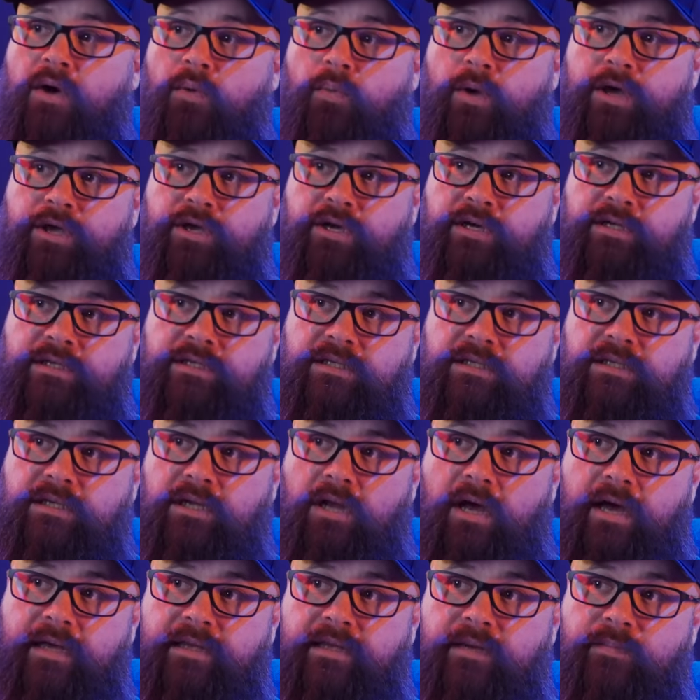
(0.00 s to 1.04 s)
where you can
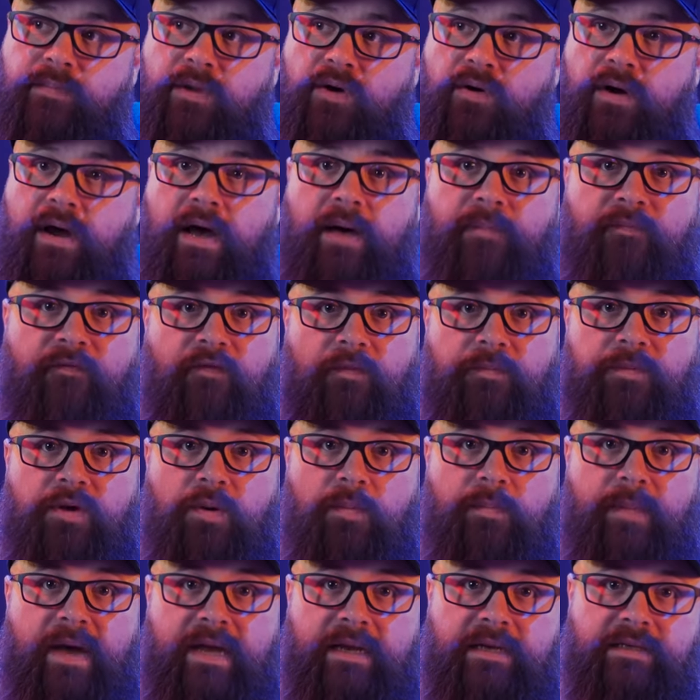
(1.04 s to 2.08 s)
slide the mirror up from
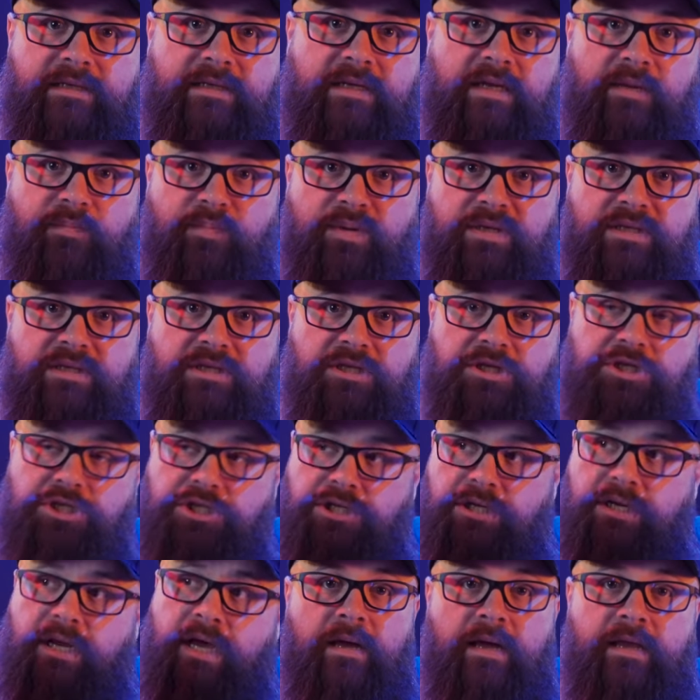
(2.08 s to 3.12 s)
your main listening
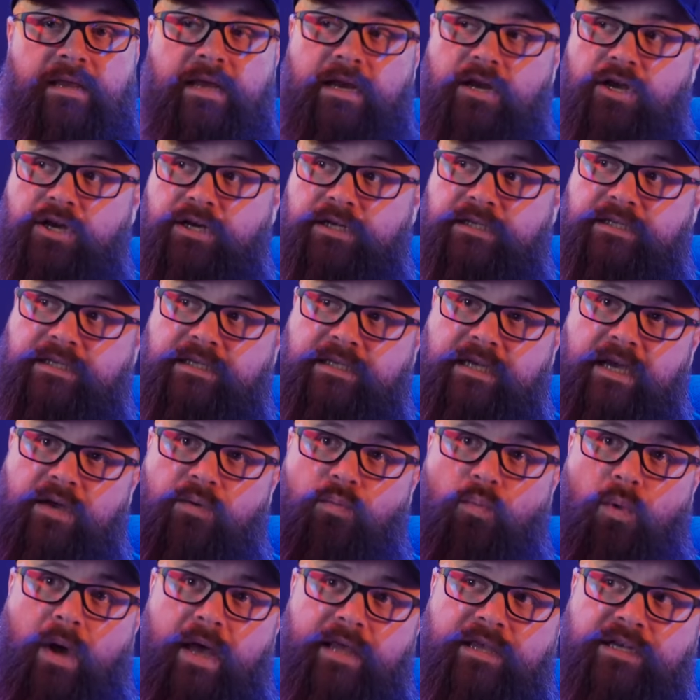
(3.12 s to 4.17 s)
position and then you can
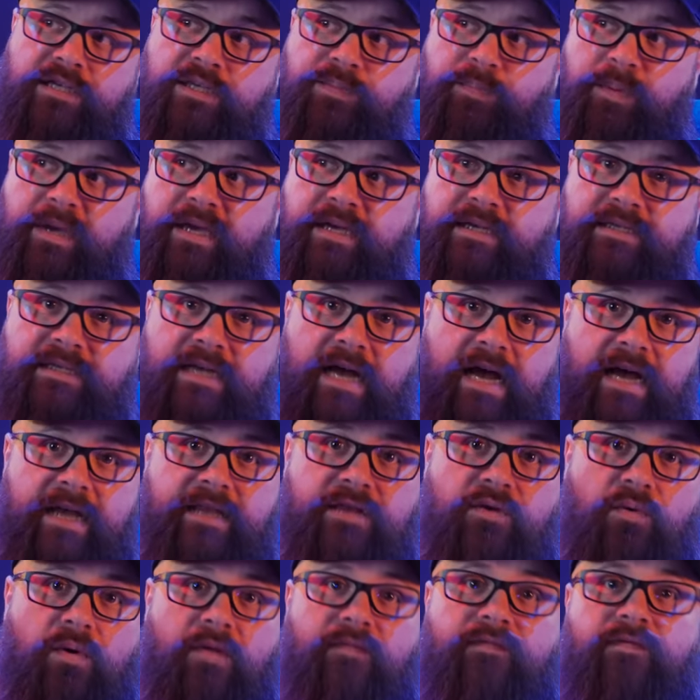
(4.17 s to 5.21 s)
see where the speakers are
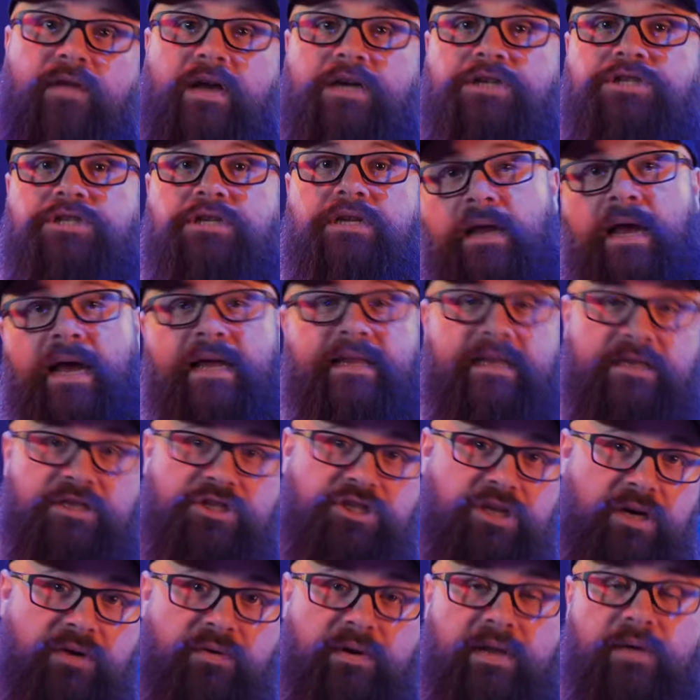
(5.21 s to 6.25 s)
in the reflection and that's
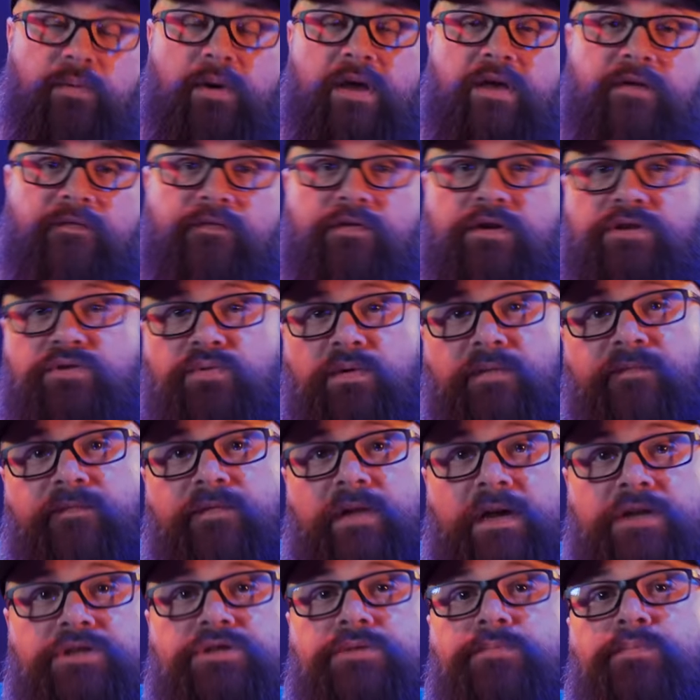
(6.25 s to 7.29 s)
generally where your first
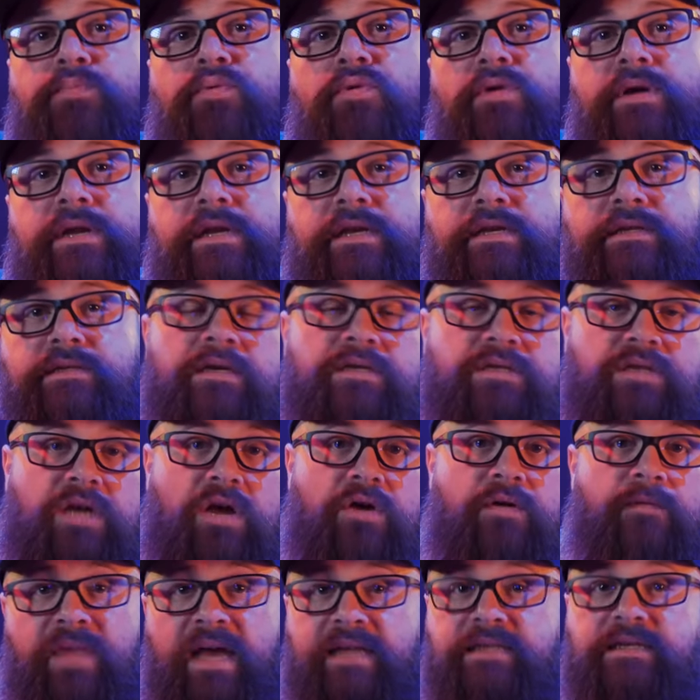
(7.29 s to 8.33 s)
reflection point is.
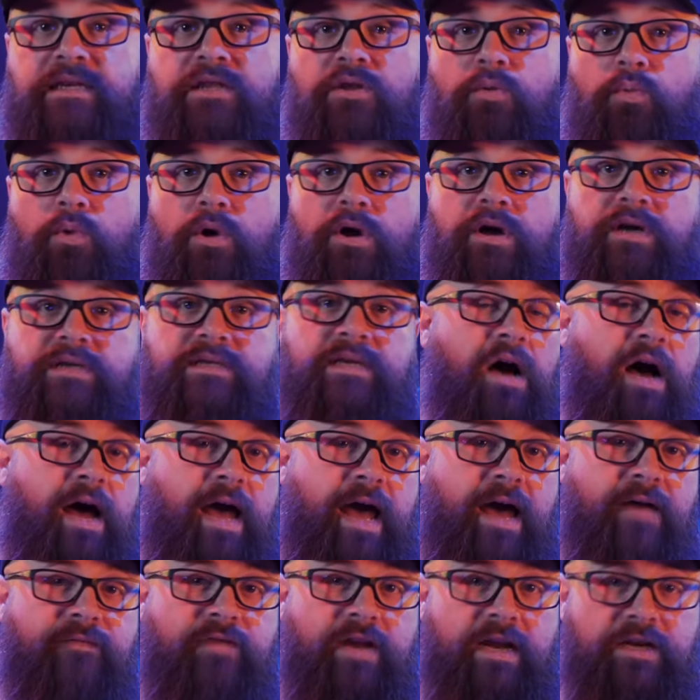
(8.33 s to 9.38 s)
So that's in the works. I
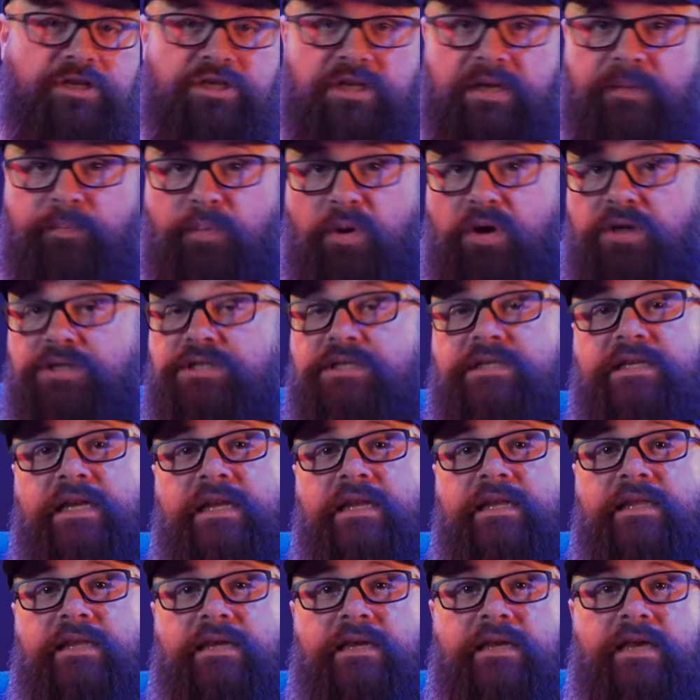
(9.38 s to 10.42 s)
haven't actually purchased
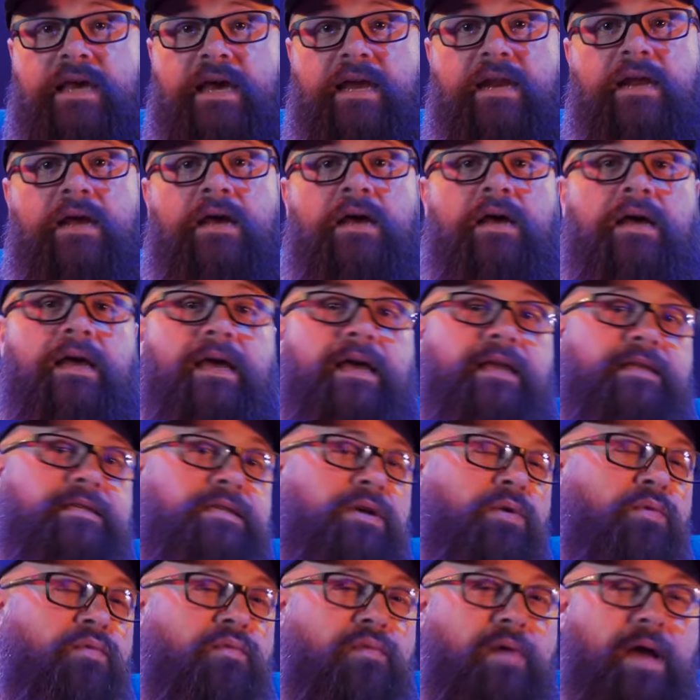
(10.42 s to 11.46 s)
anything yet.
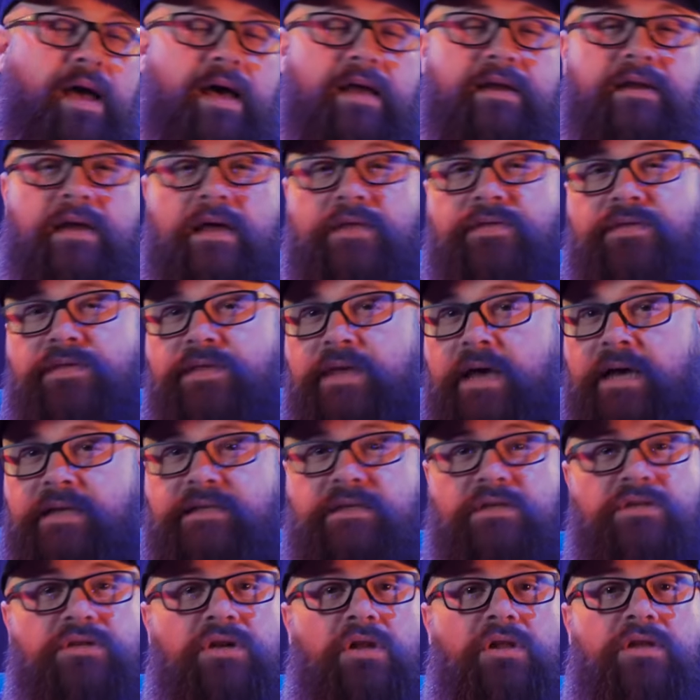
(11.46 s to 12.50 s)
It's around a
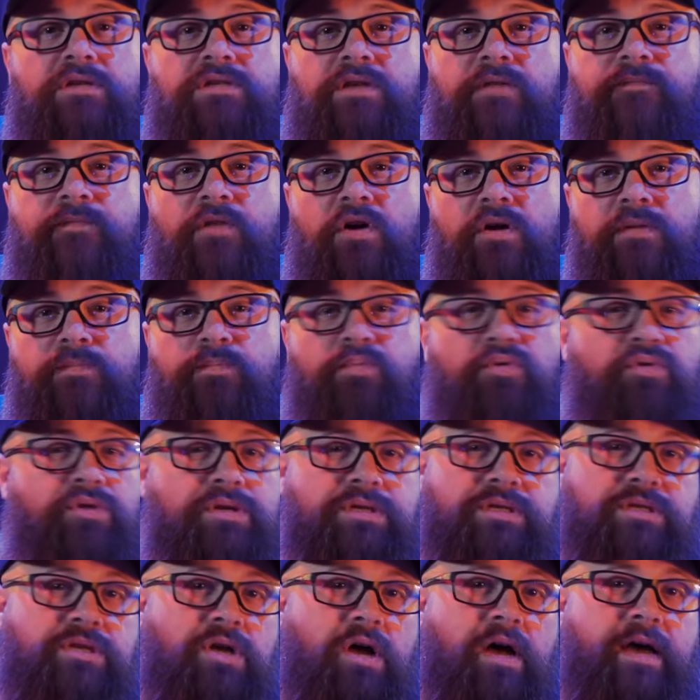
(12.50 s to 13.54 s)
thousand dollars I've got put
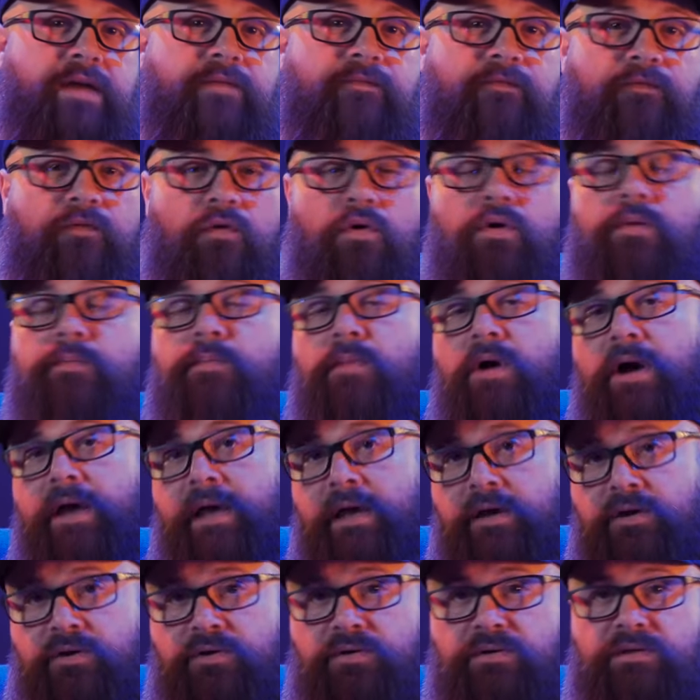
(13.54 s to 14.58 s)
aside for my
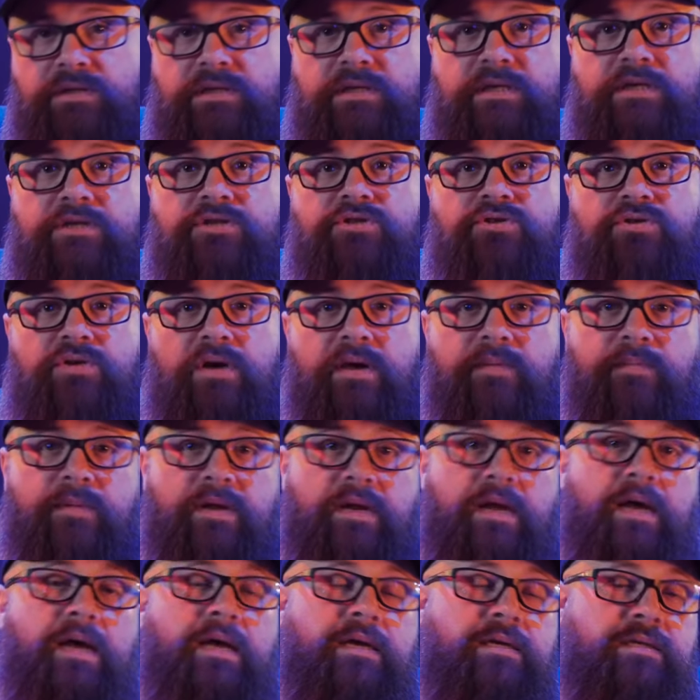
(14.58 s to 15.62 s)
acoustic
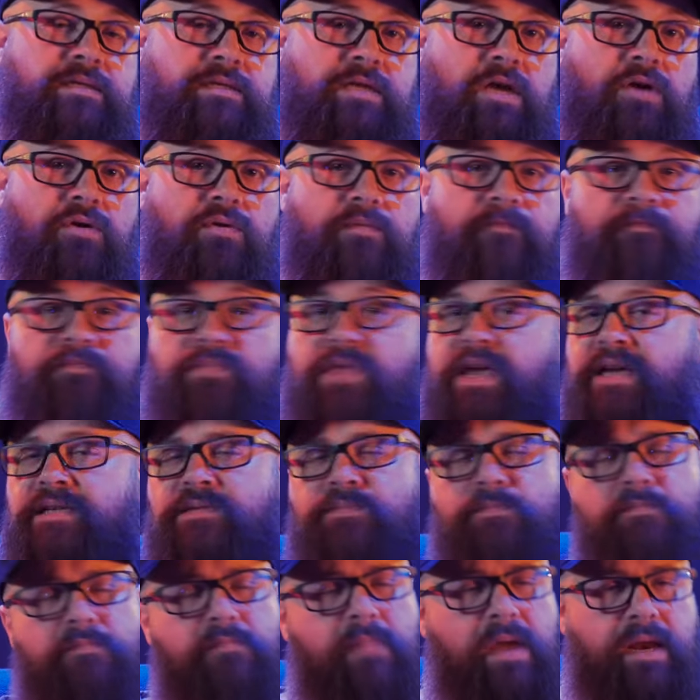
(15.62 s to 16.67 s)
treatment. So there's
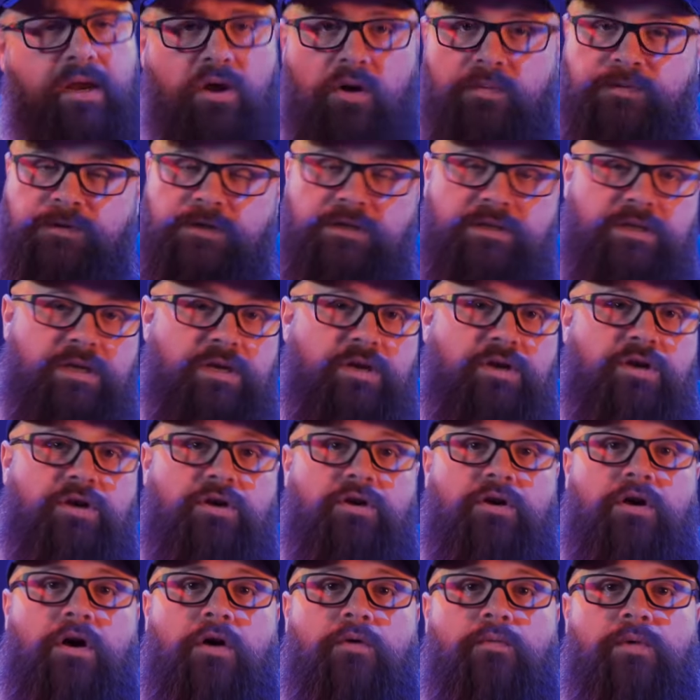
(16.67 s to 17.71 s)
many options that you
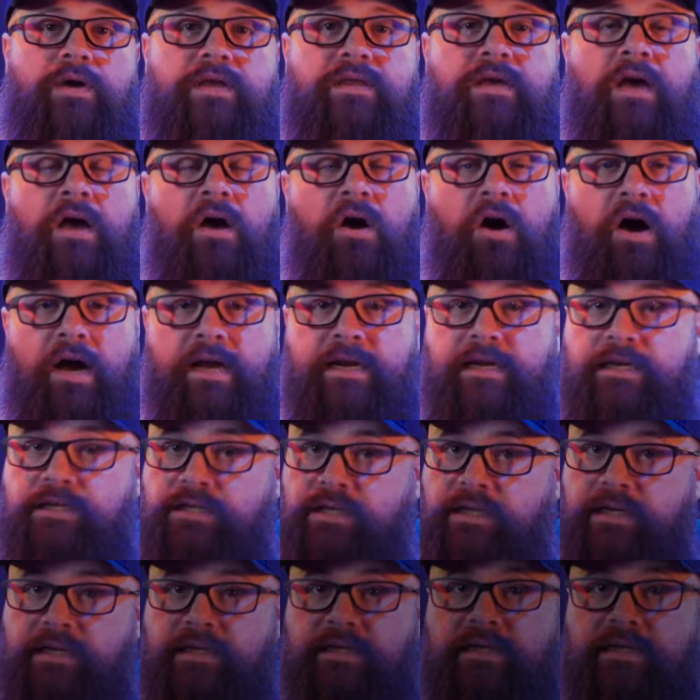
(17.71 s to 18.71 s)
can go with. I initially